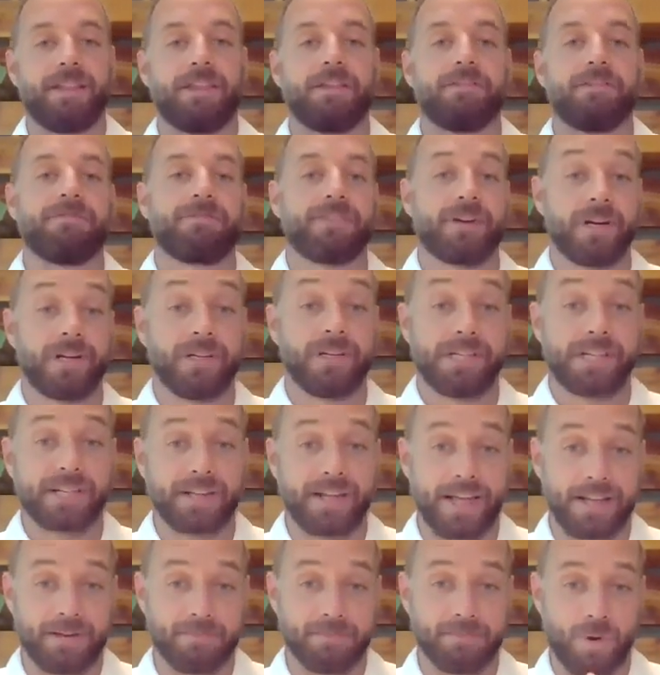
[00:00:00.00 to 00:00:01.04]
The first
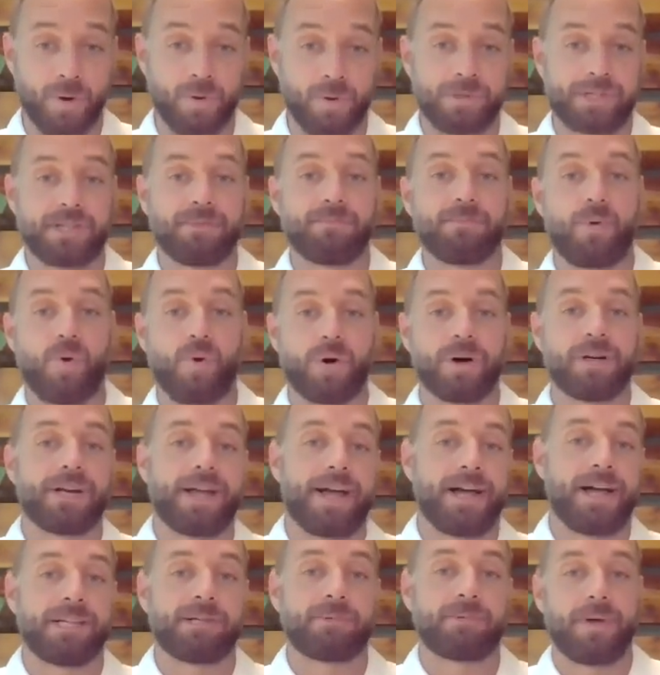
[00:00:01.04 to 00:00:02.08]
and most important
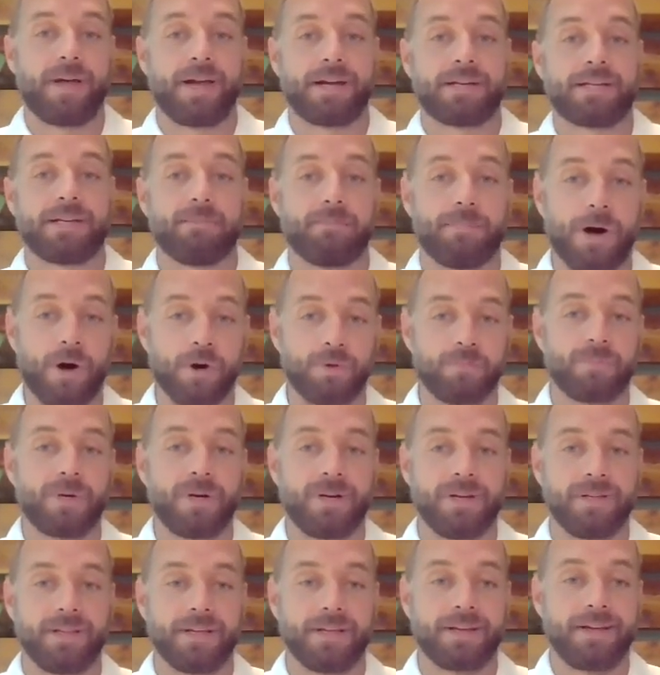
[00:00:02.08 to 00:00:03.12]
aspect about
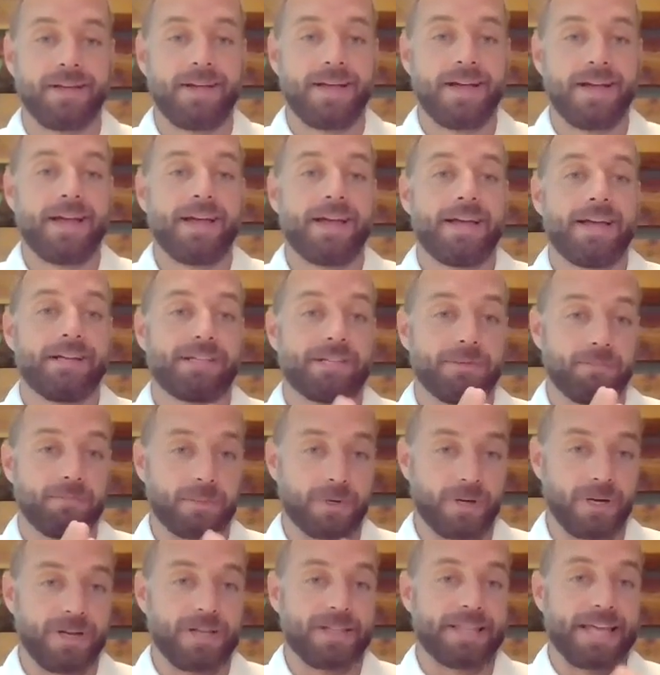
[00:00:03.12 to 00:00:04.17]
breathing is to
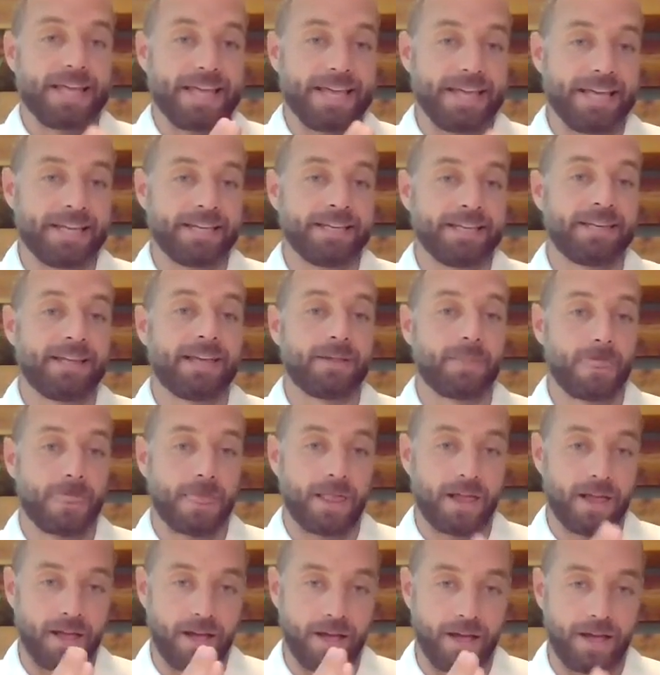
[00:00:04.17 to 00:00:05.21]
breathe in
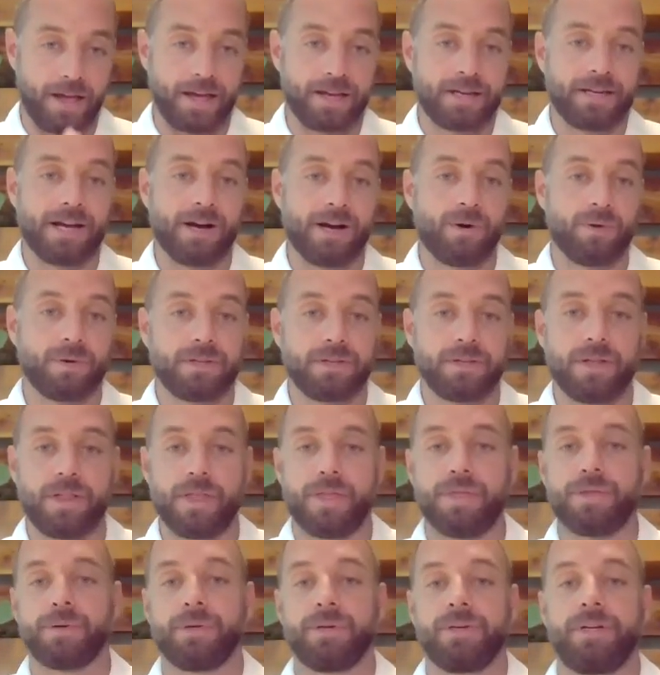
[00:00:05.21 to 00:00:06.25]
and out
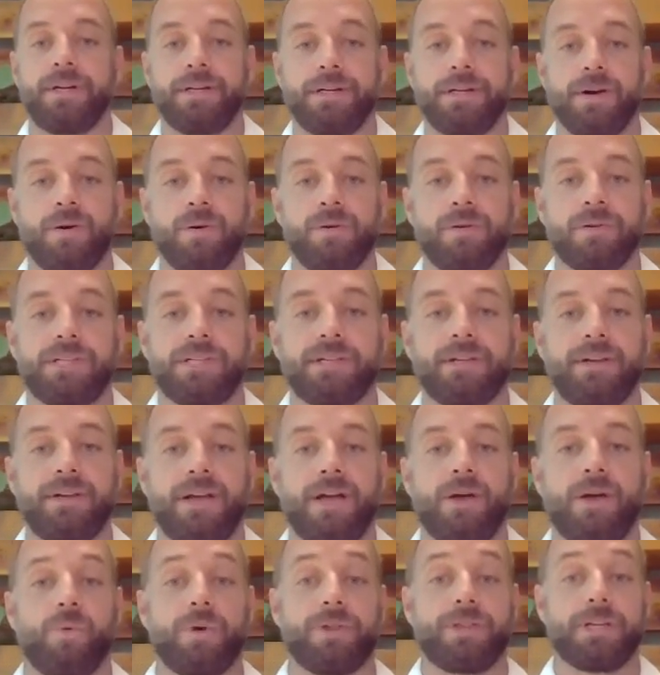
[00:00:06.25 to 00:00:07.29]
through your nose
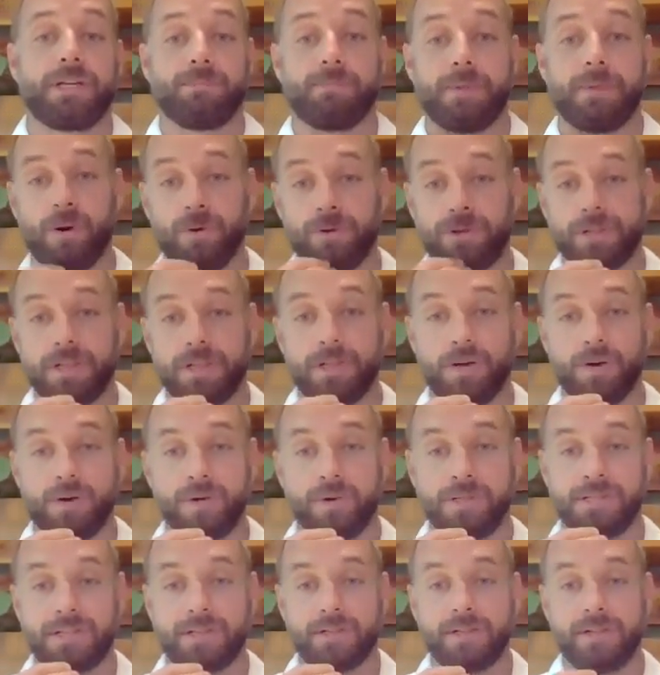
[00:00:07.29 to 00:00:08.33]
with your mouth
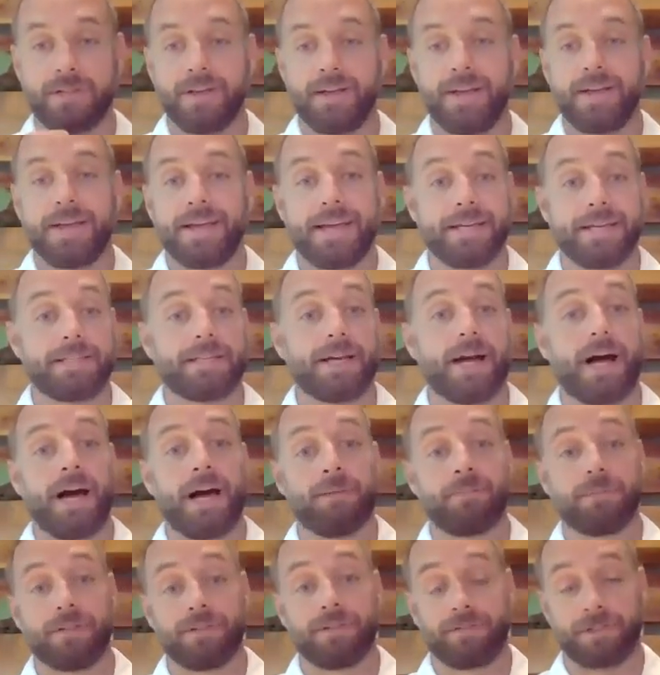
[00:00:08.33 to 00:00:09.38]
closed in
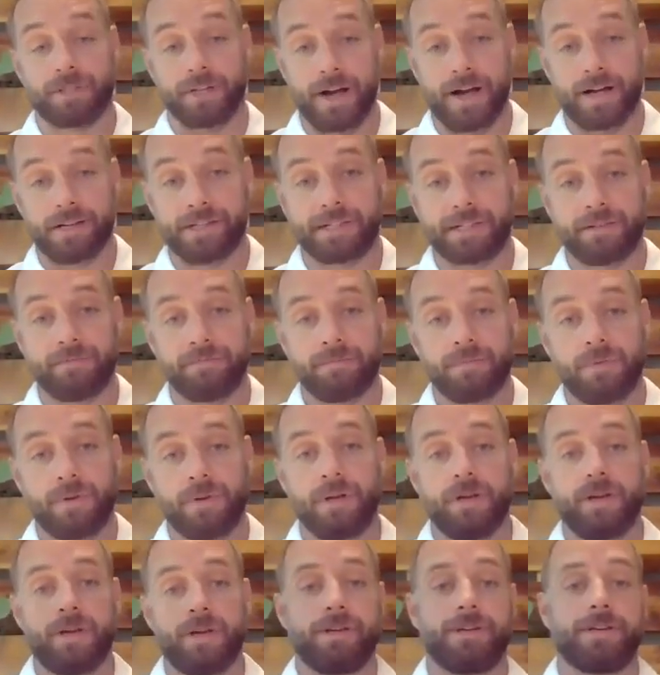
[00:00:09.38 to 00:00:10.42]
times of rest,
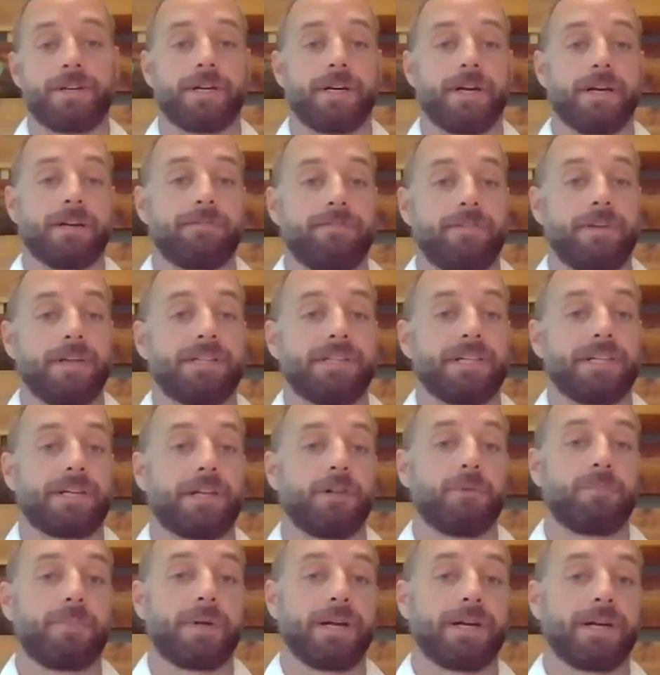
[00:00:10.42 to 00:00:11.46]
during
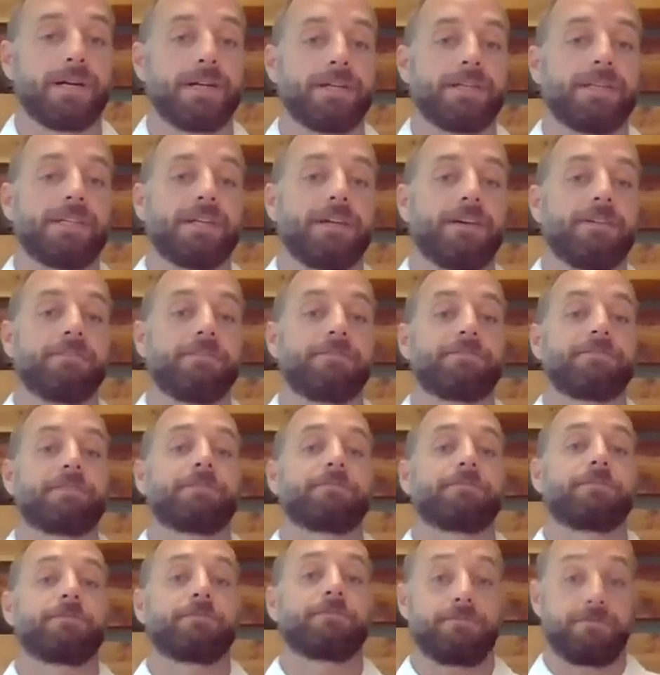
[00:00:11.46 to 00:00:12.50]
physical periods of
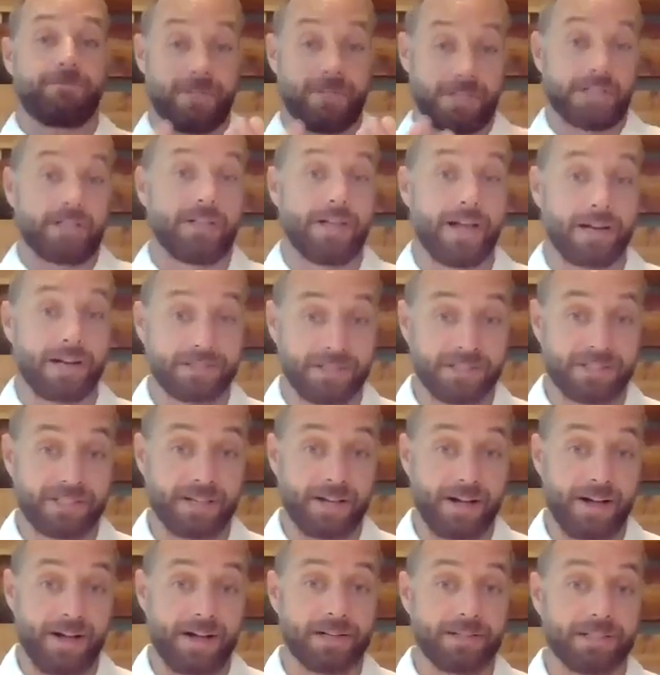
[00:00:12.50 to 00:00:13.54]
physical
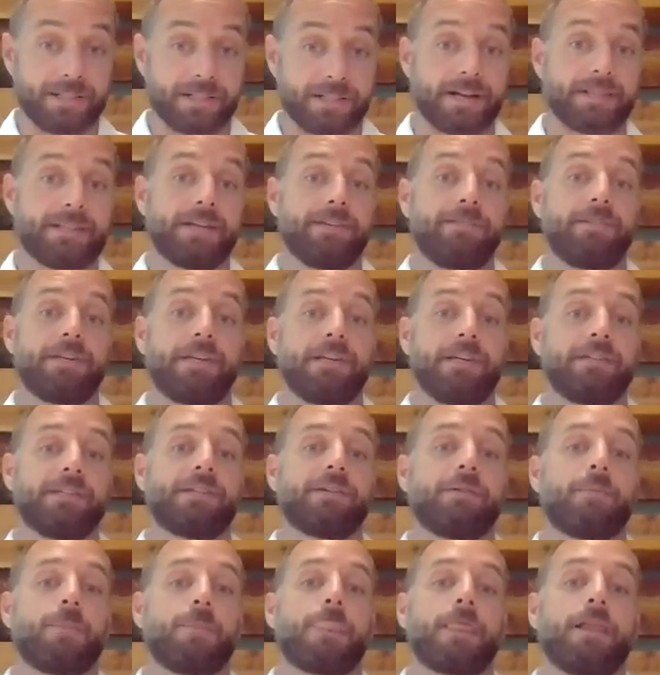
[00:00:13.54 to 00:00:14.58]
exercise or
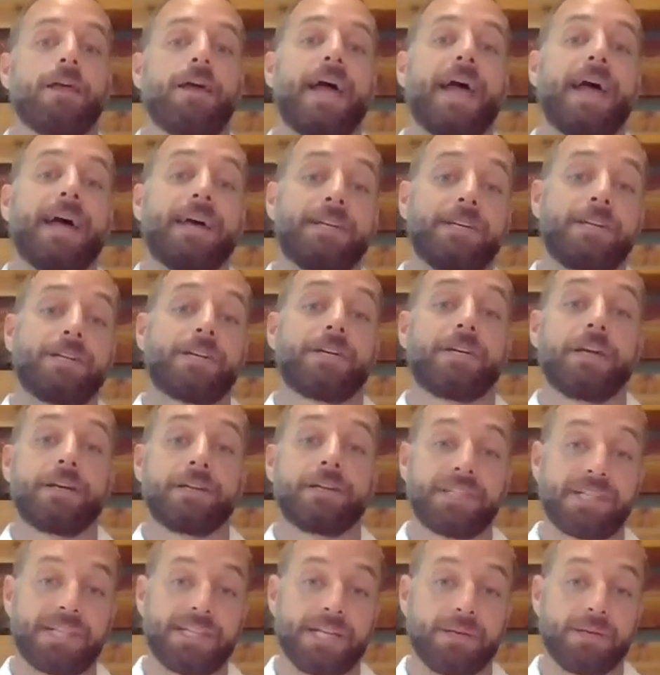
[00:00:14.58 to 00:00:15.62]
activities, and during
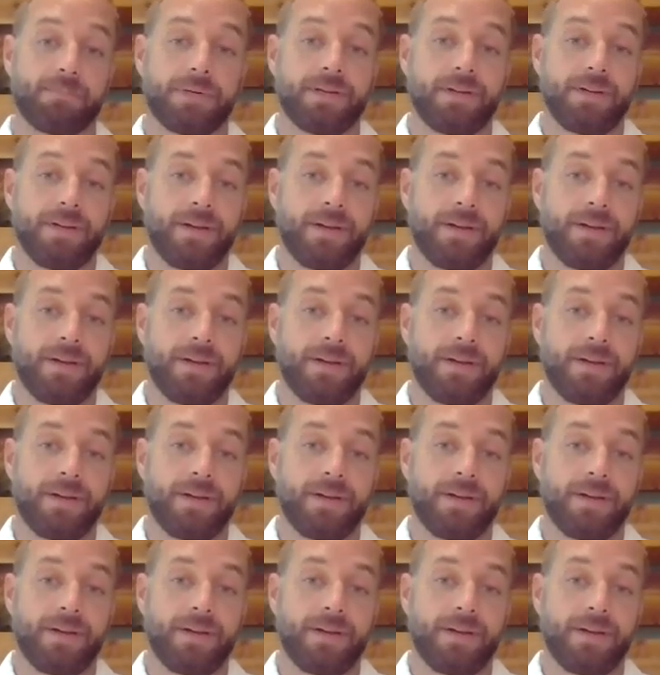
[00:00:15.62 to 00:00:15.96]
sleep,